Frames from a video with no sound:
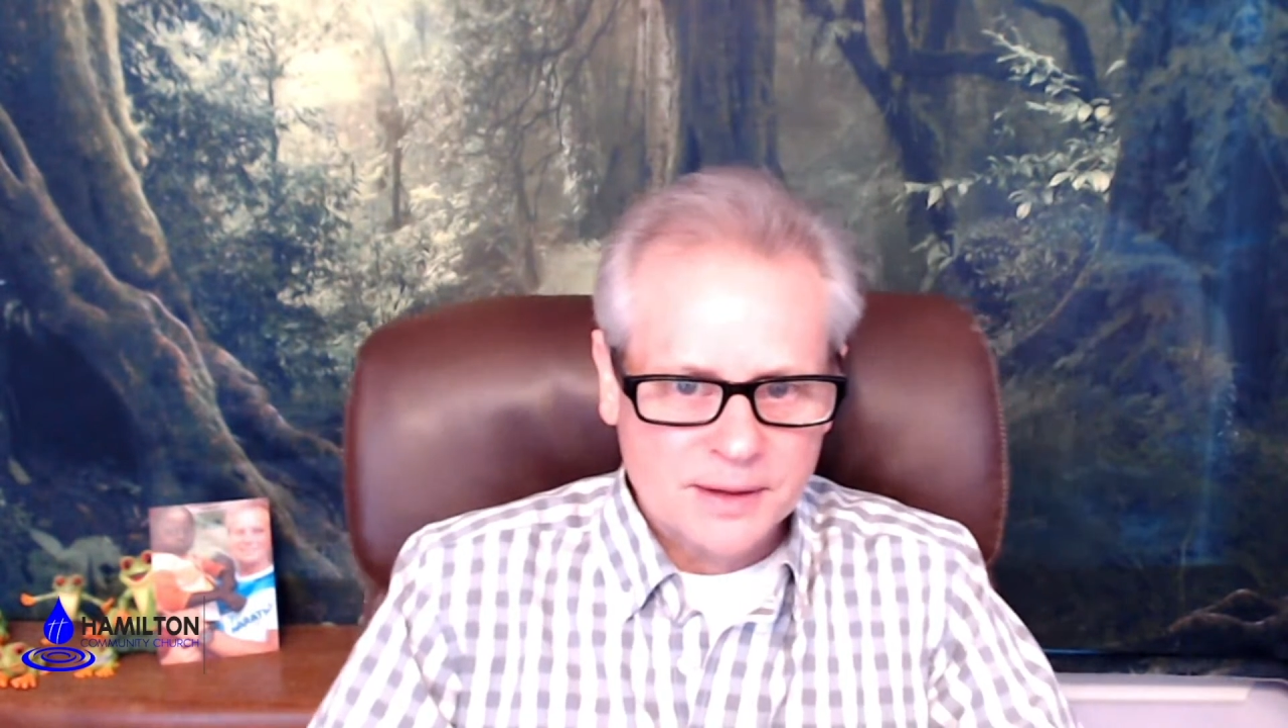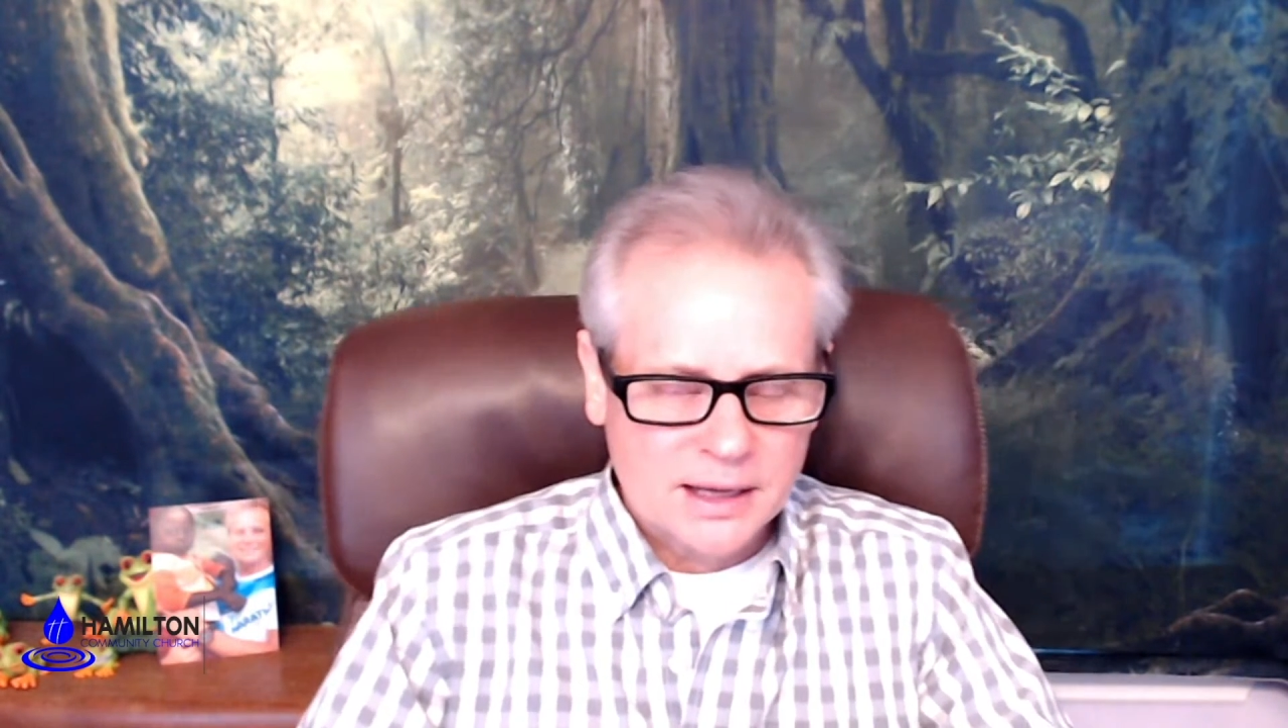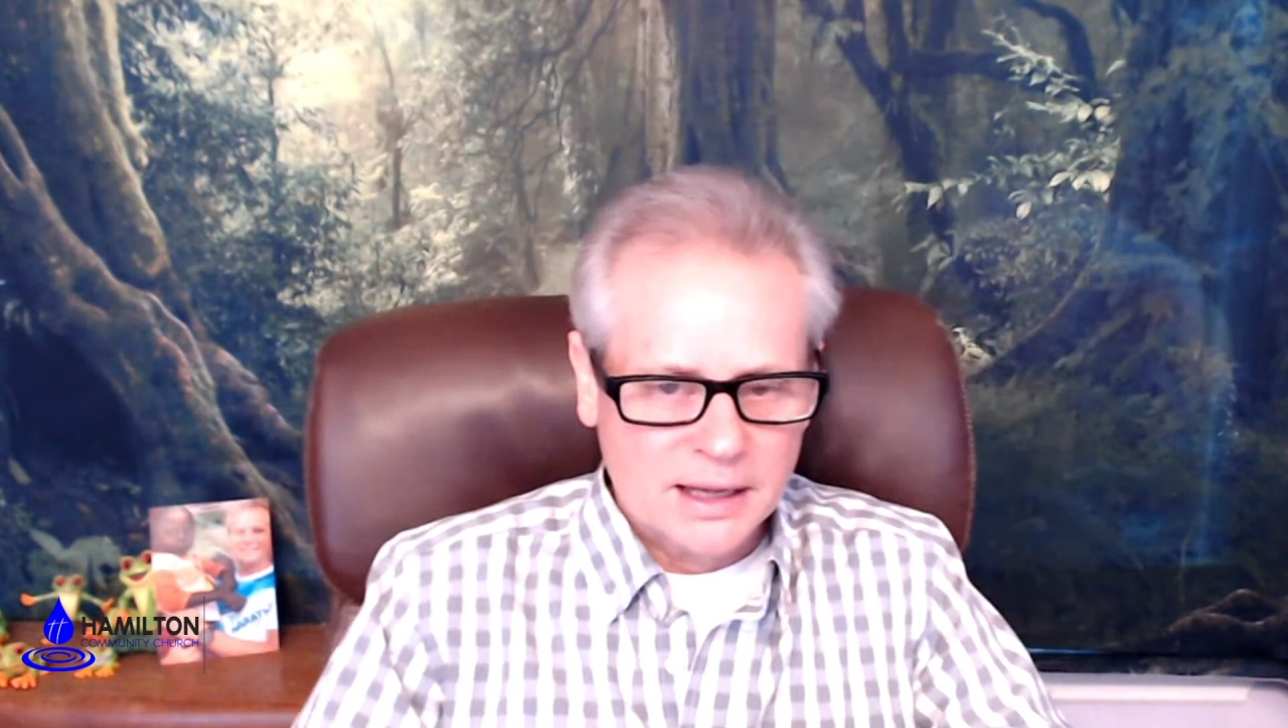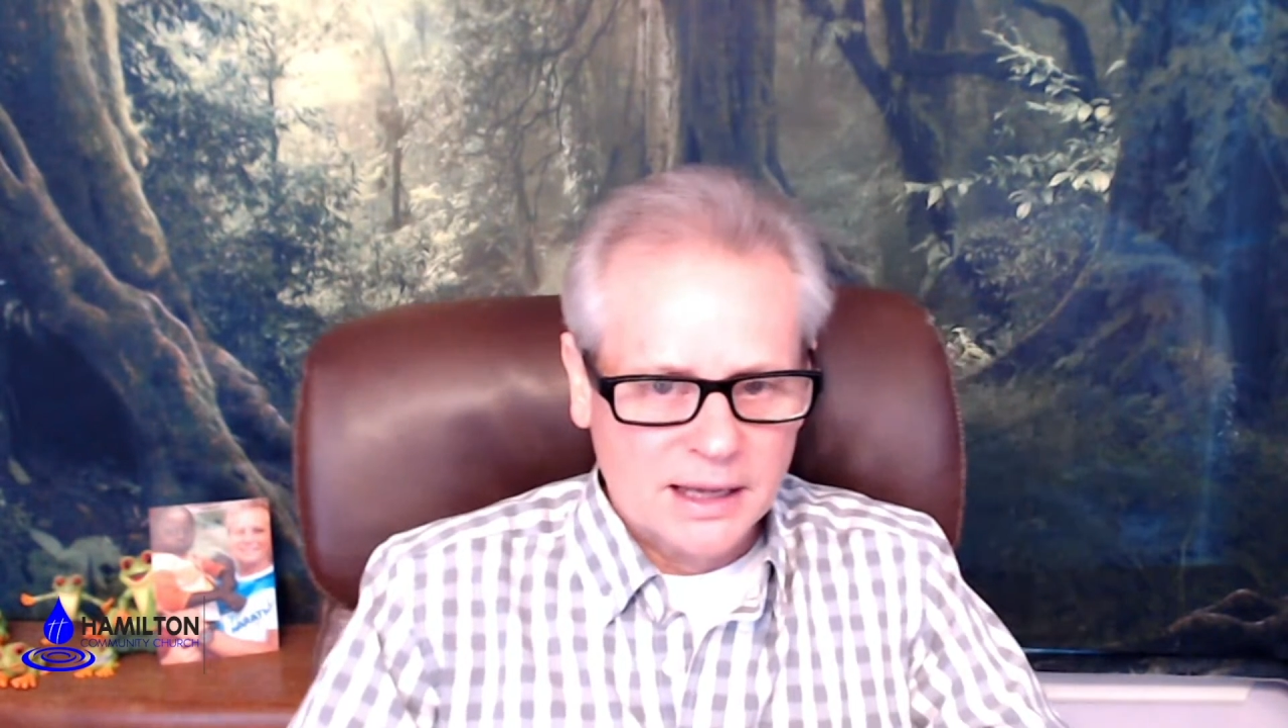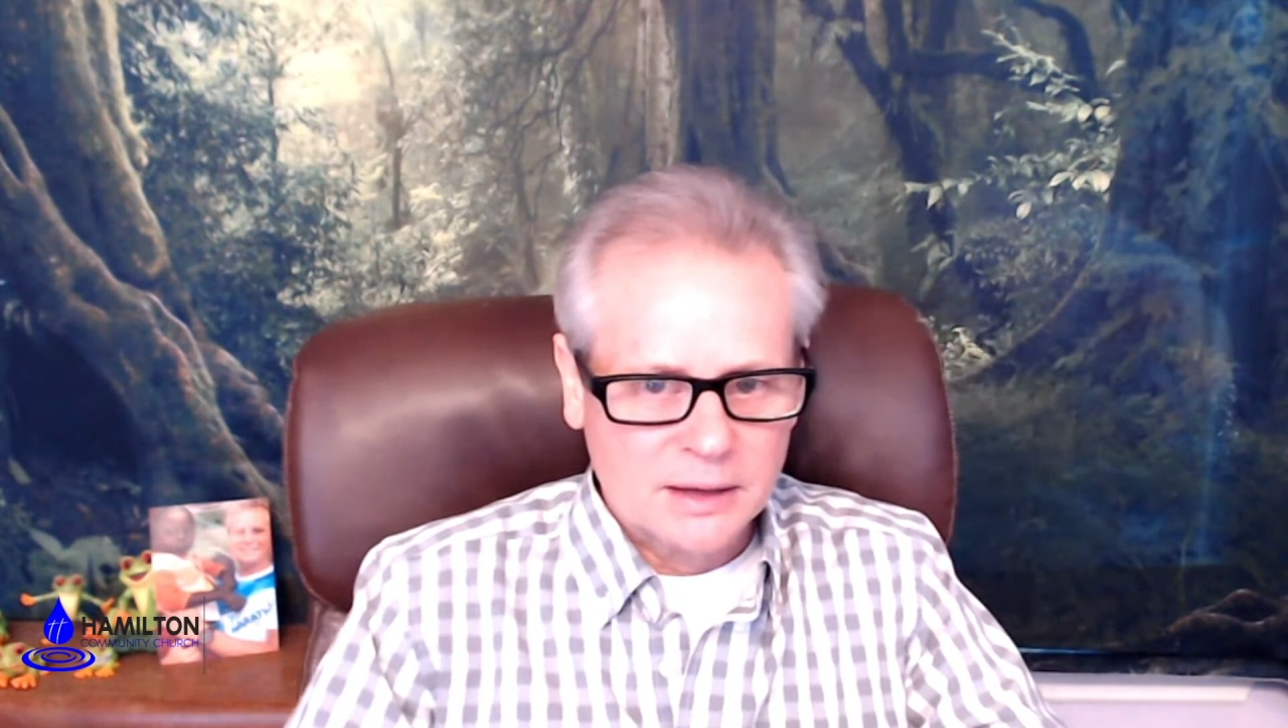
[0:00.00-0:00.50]

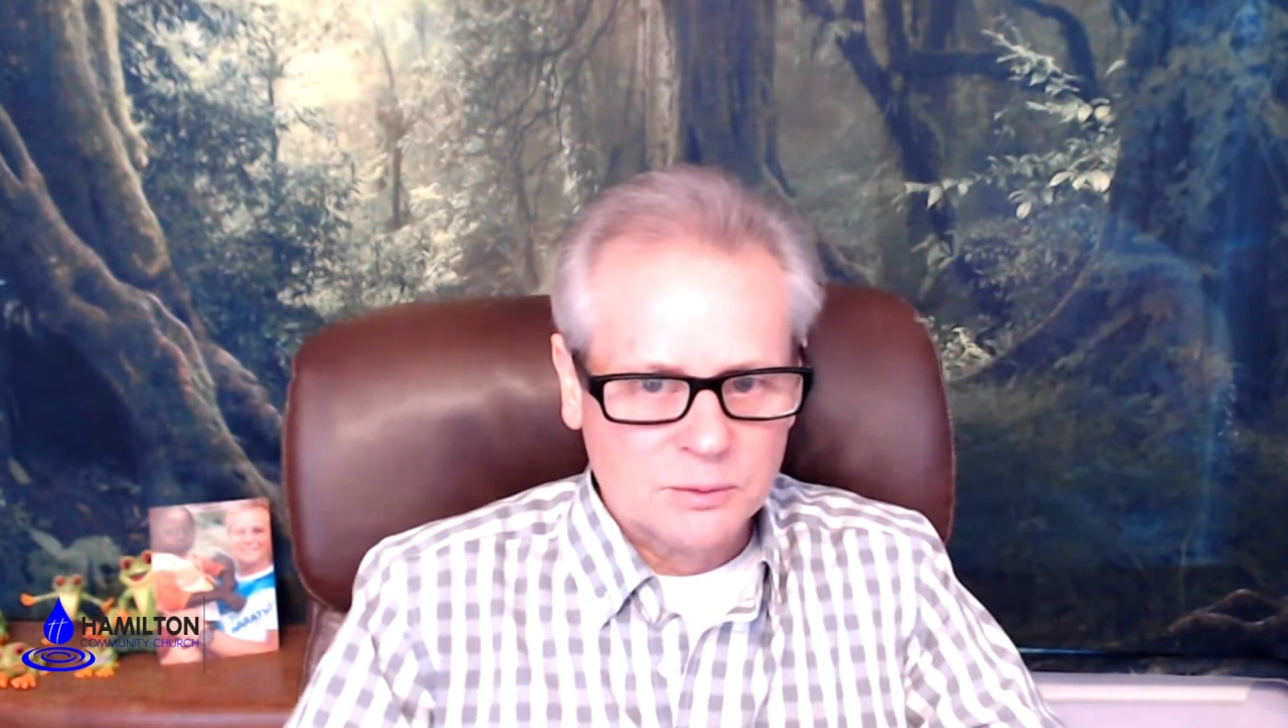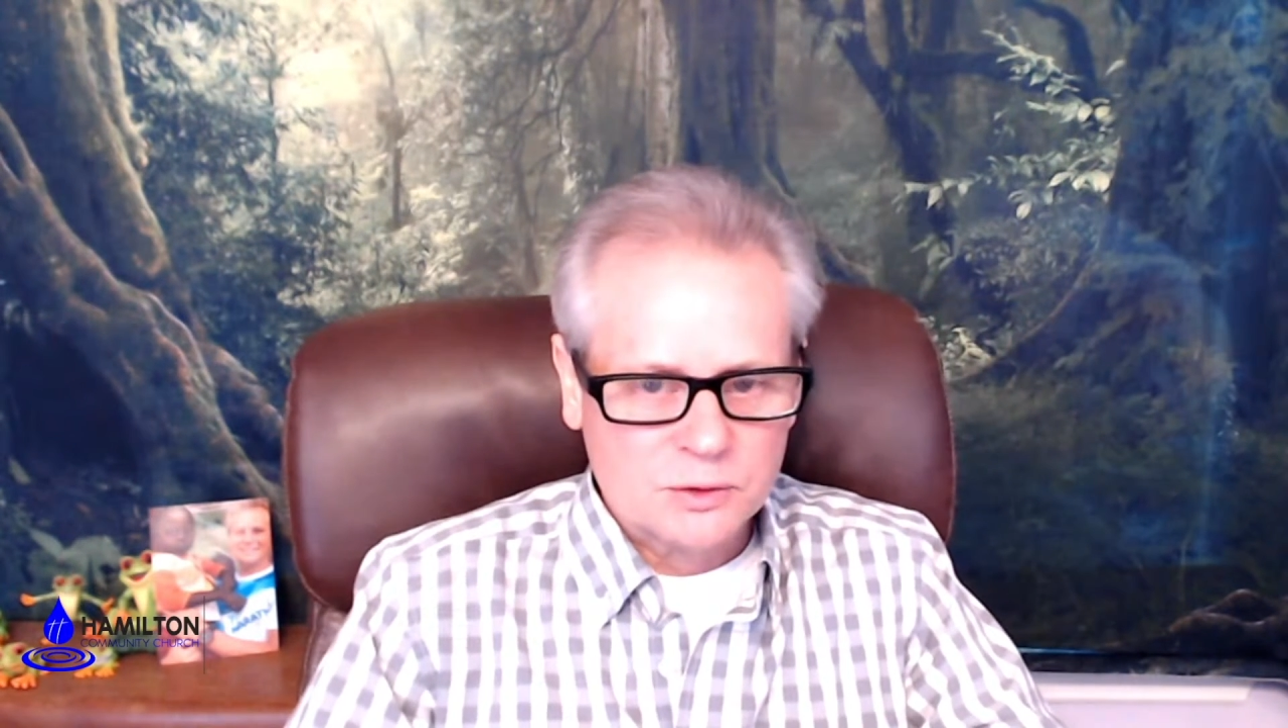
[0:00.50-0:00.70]
And we're